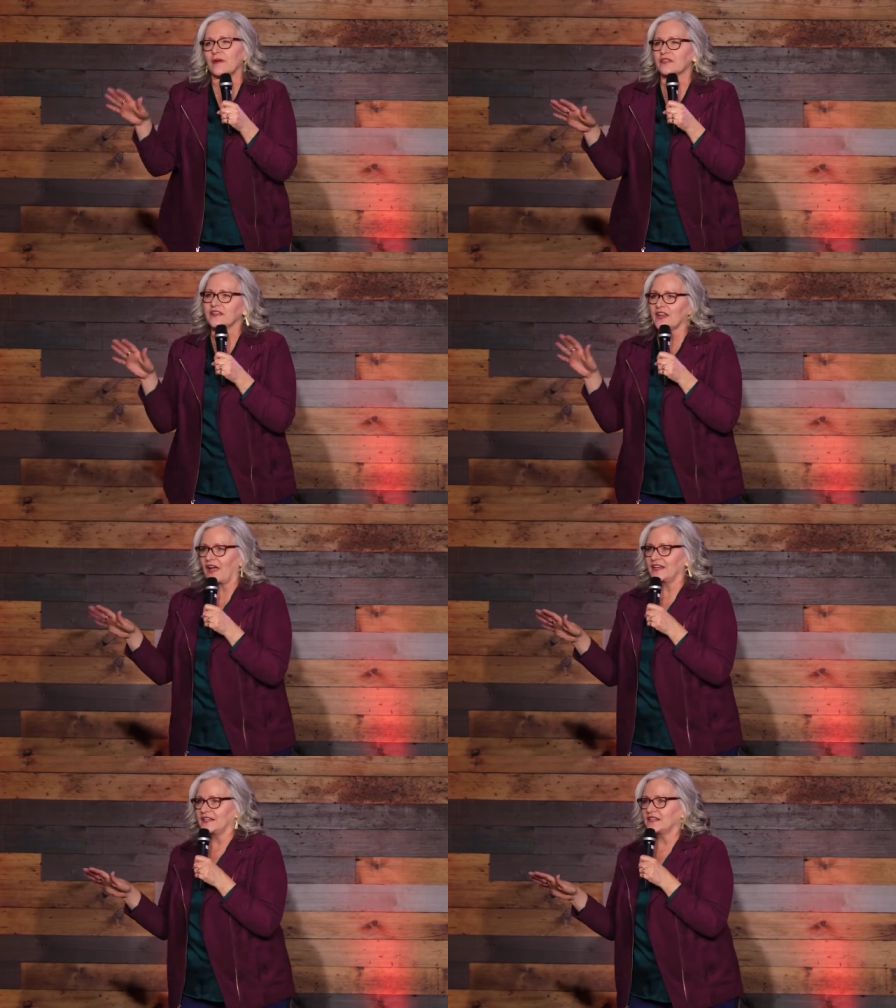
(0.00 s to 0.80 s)
about the
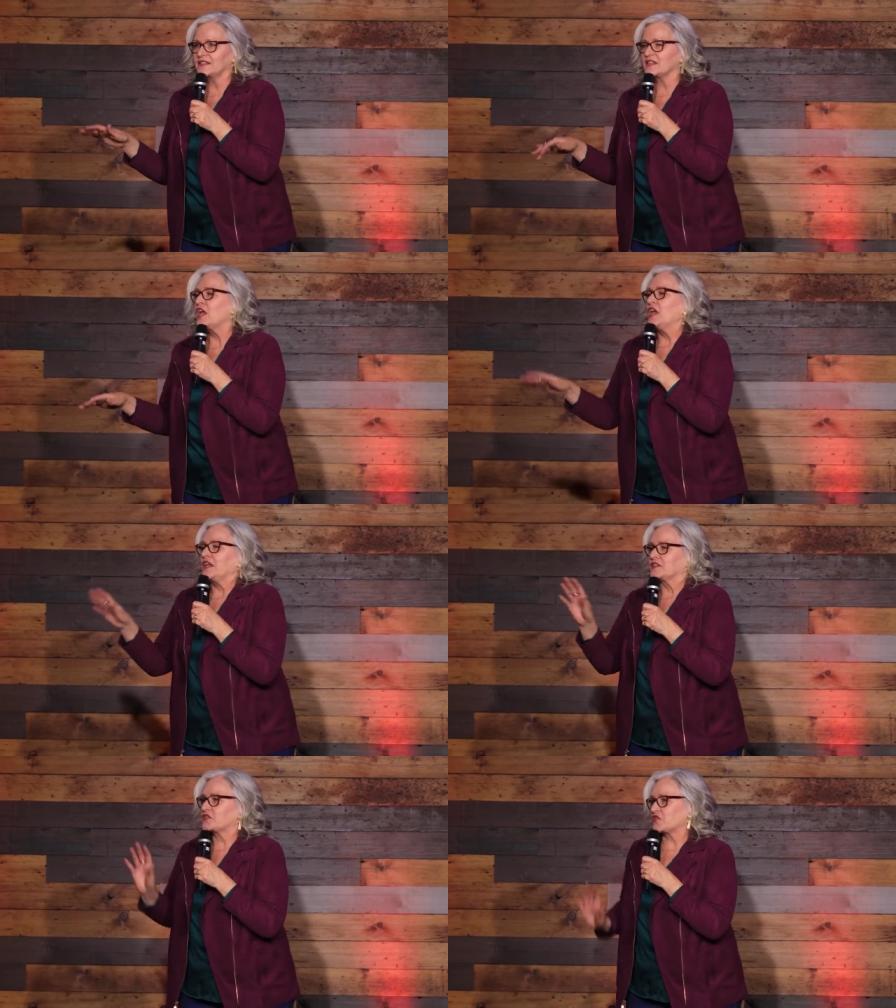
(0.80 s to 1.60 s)
90s
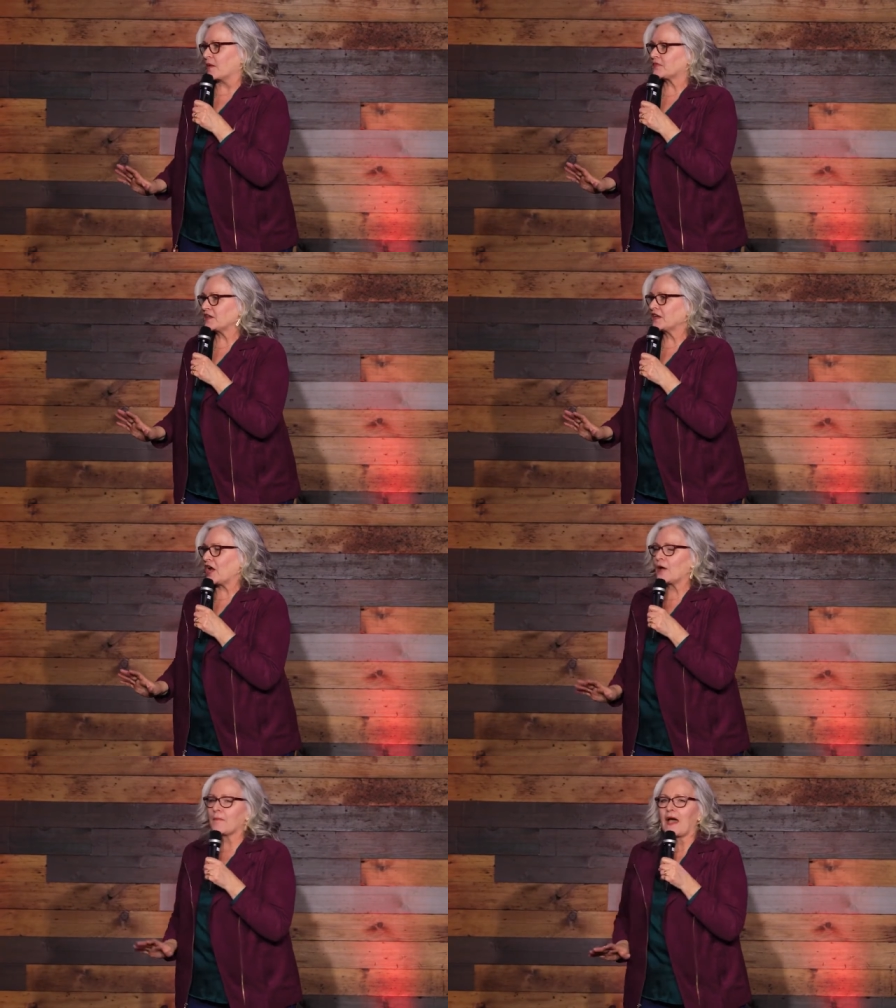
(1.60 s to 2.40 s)
is something
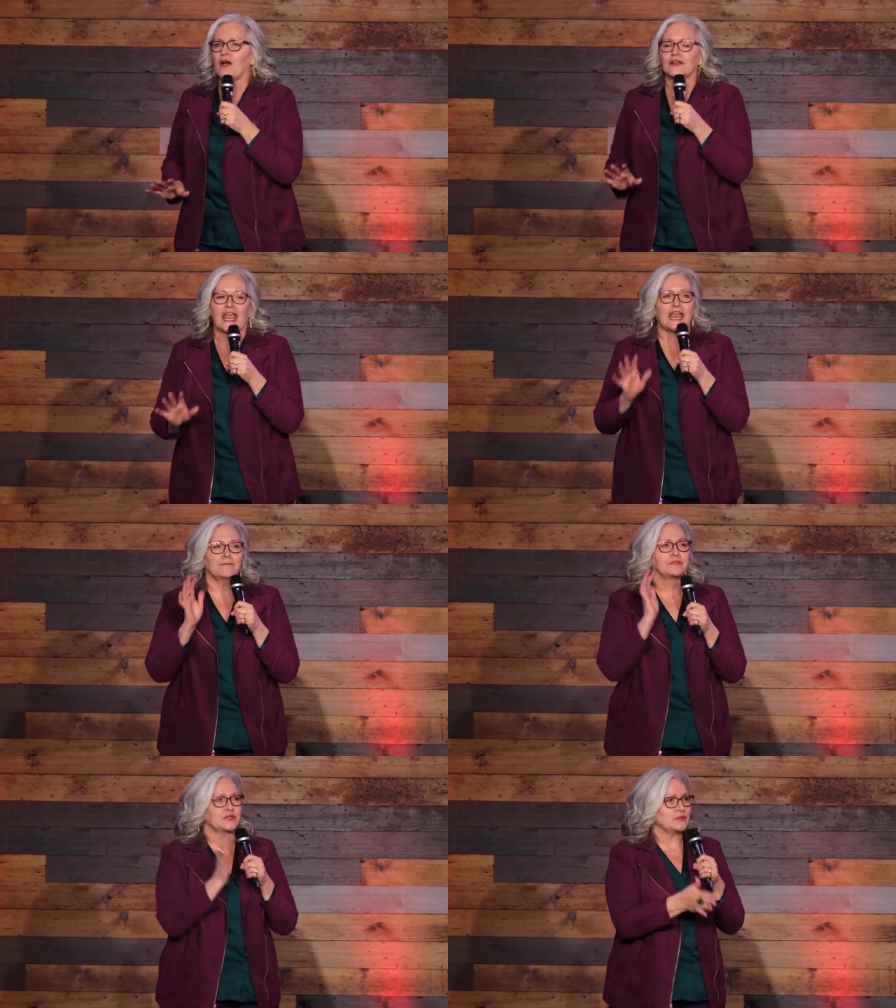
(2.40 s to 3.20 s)
about a
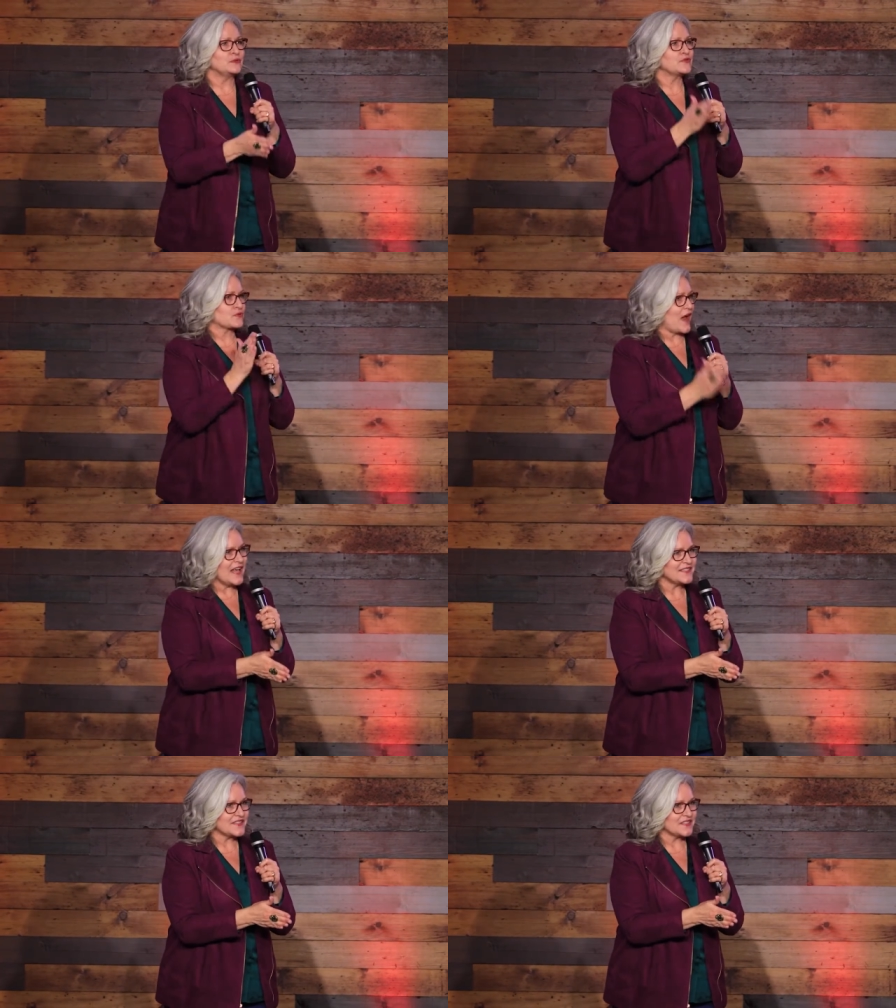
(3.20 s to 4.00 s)
blue
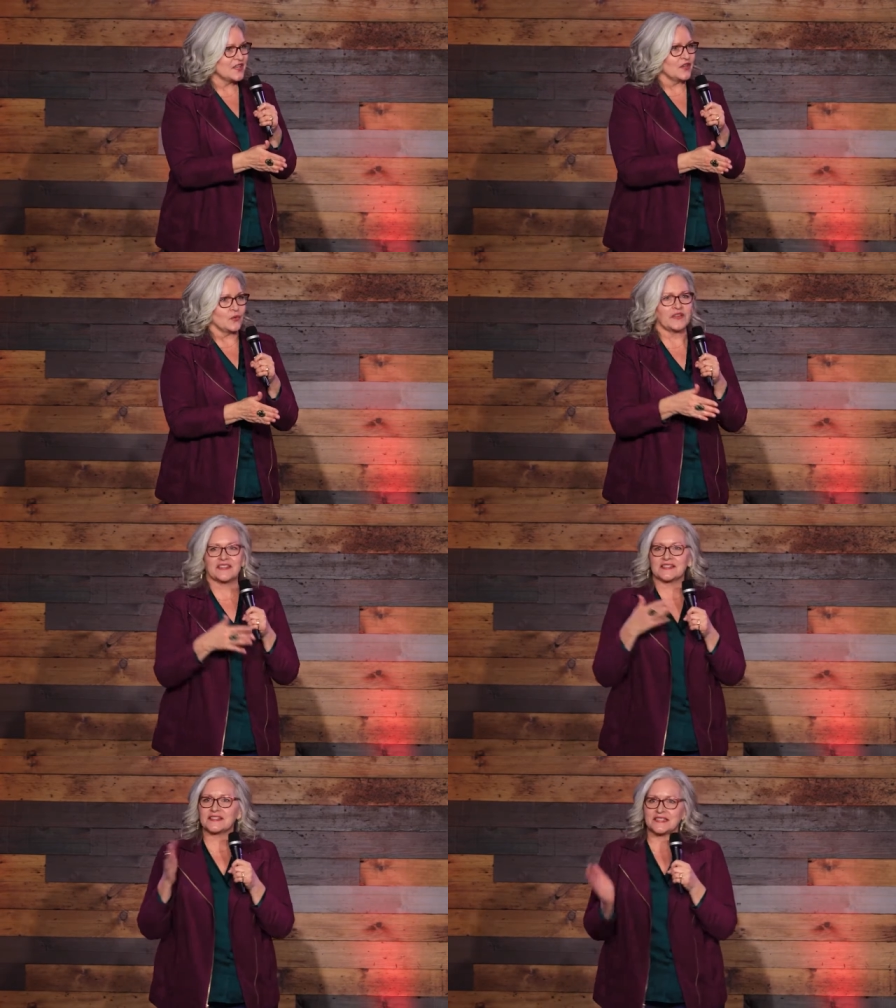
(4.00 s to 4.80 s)
dress with
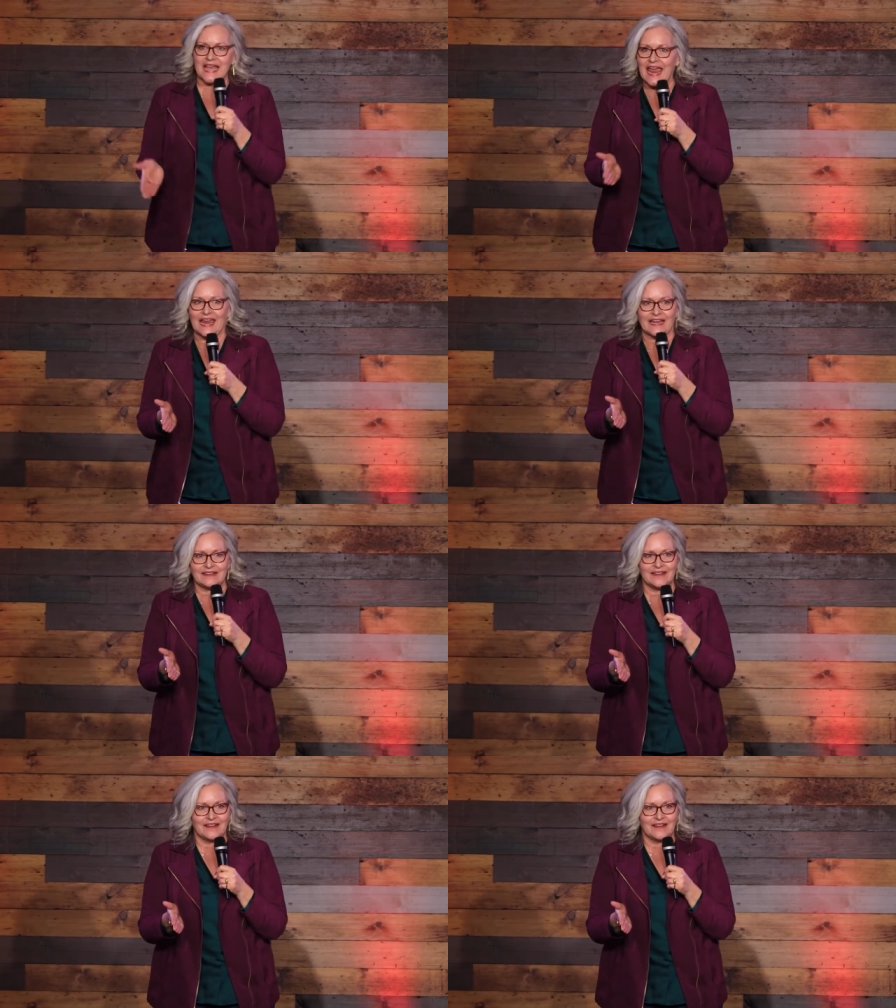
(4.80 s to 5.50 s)
a stain.